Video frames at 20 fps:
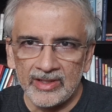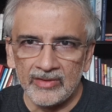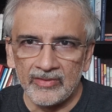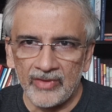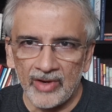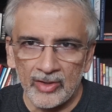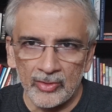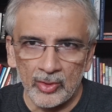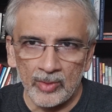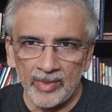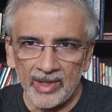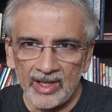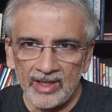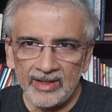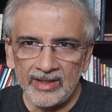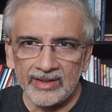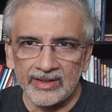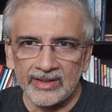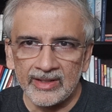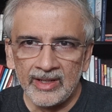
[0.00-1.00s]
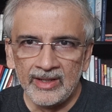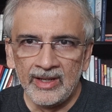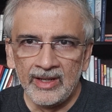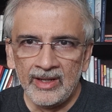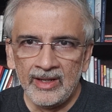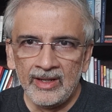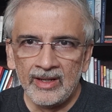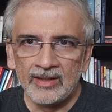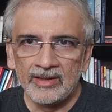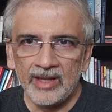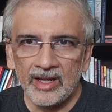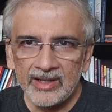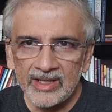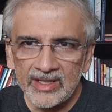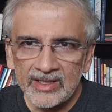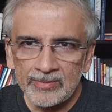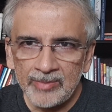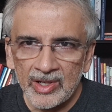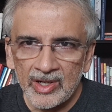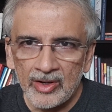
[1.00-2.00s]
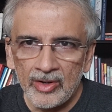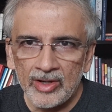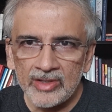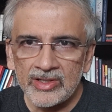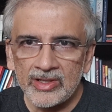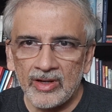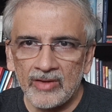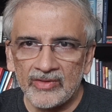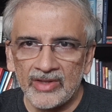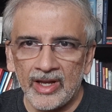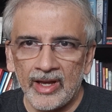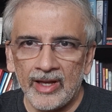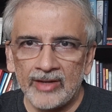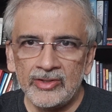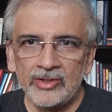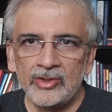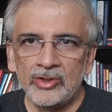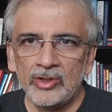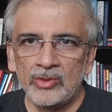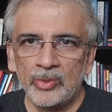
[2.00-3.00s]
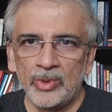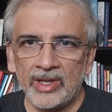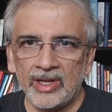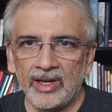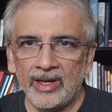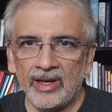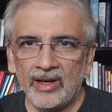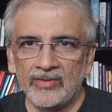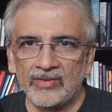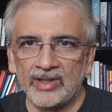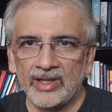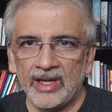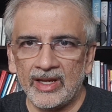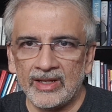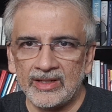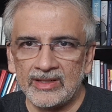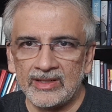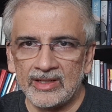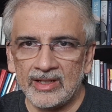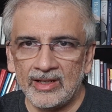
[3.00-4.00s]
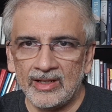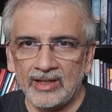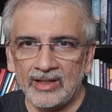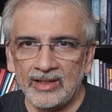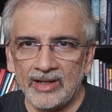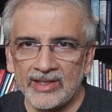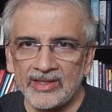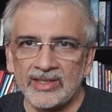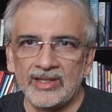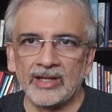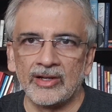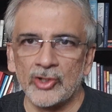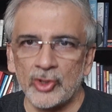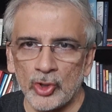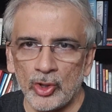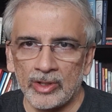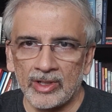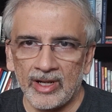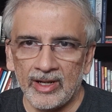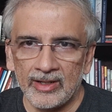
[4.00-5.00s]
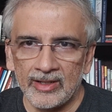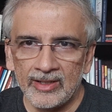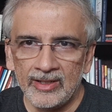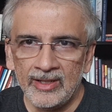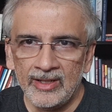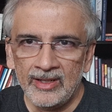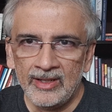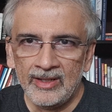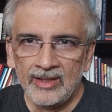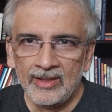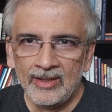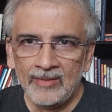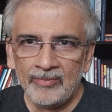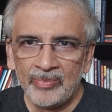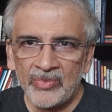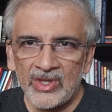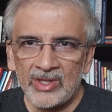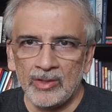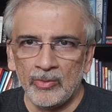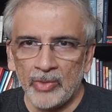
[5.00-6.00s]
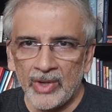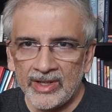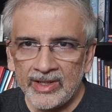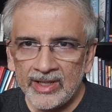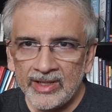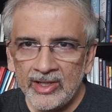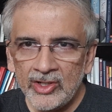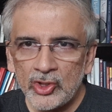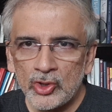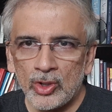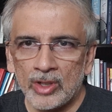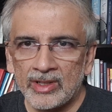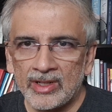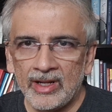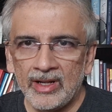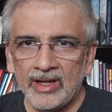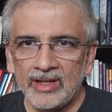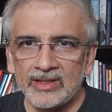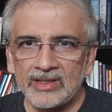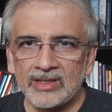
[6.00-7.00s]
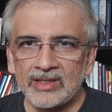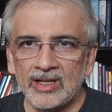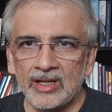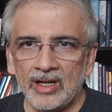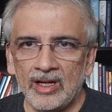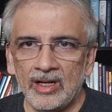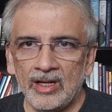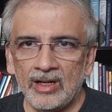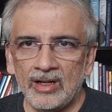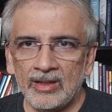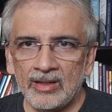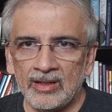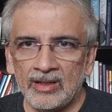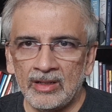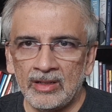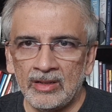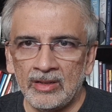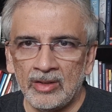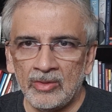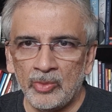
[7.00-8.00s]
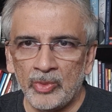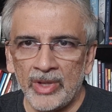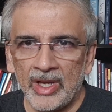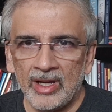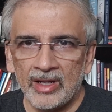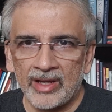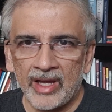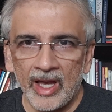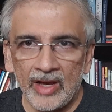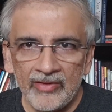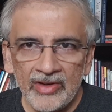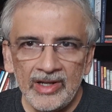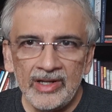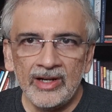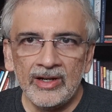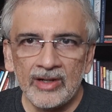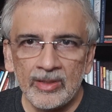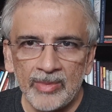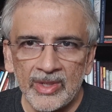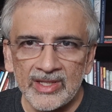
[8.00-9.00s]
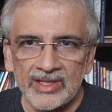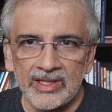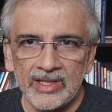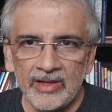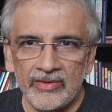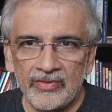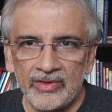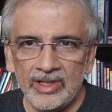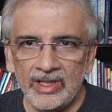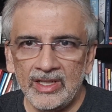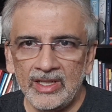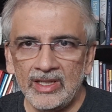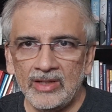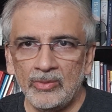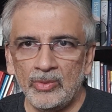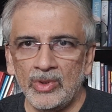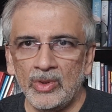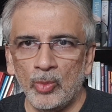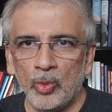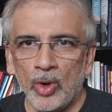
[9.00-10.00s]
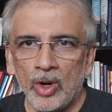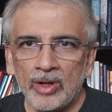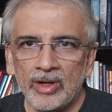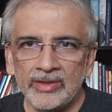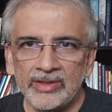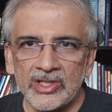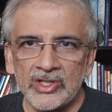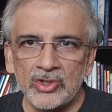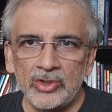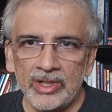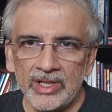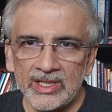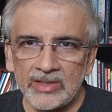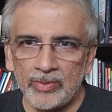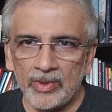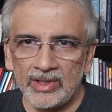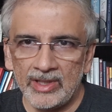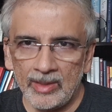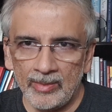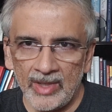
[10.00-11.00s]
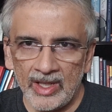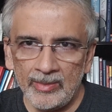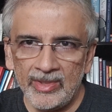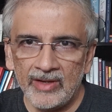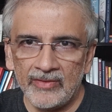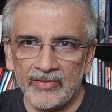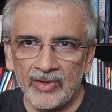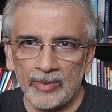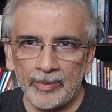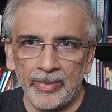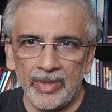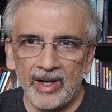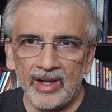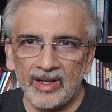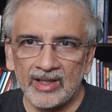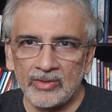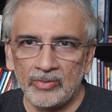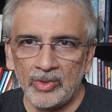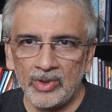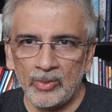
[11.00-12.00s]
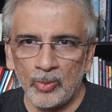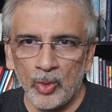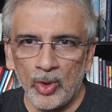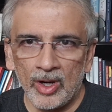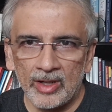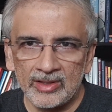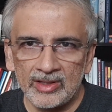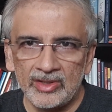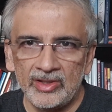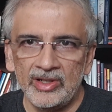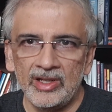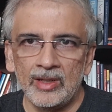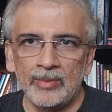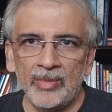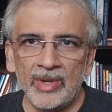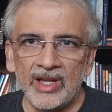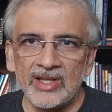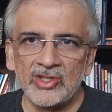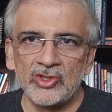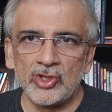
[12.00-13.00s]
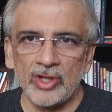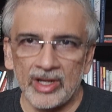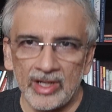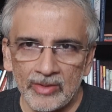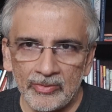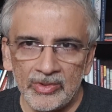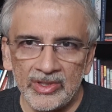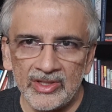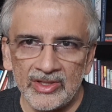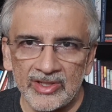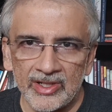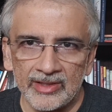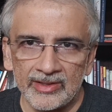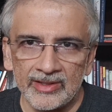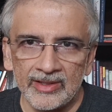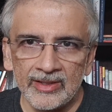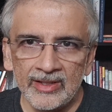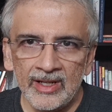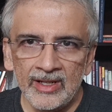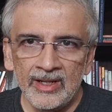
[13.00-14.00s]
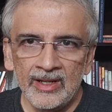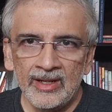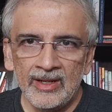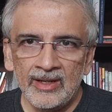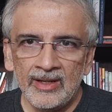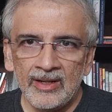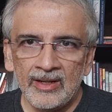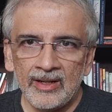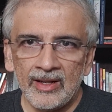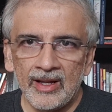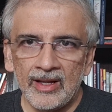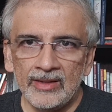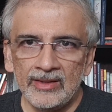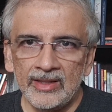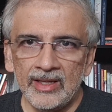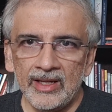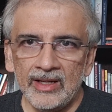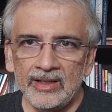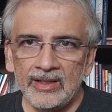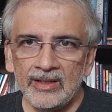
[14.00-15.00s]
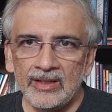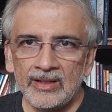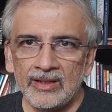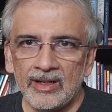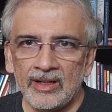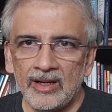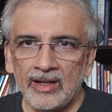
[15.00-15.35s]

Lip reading: in front or behind. That is because of the attitude we have that let's take a shortcut. So we're taking shortcuts. We are cavalier about safety. We walk on the streets when there may be a footpath. We walk three abreast, chatting with each other, and then